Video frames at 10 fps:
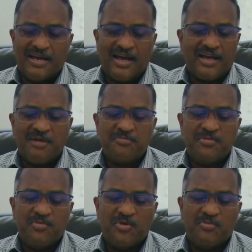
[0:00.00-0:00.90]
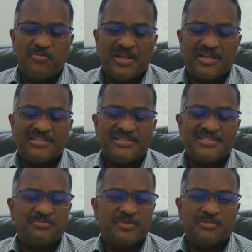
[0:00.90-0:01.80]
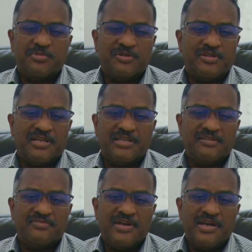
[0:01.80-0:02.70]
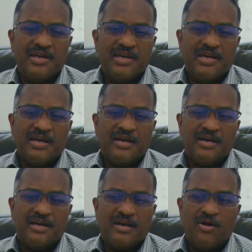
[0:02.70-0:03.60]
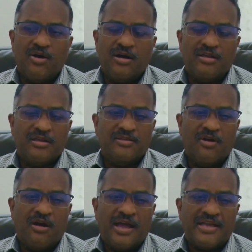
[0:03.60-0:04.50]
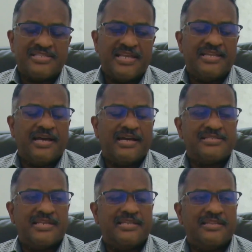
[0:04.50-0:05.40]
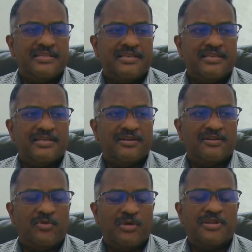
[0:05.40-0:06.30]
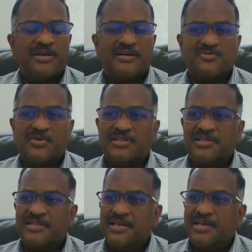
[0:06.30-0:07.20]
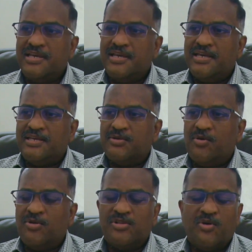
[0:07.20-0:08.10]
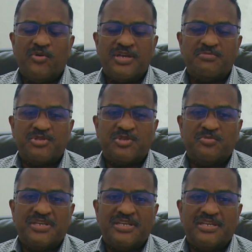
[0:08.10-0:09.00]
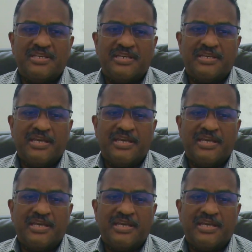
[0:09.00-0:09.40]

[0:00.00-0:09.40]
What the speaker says: I can't be more blunt and simple about that. I said in the webinar as well that, you know, all the OEMs should be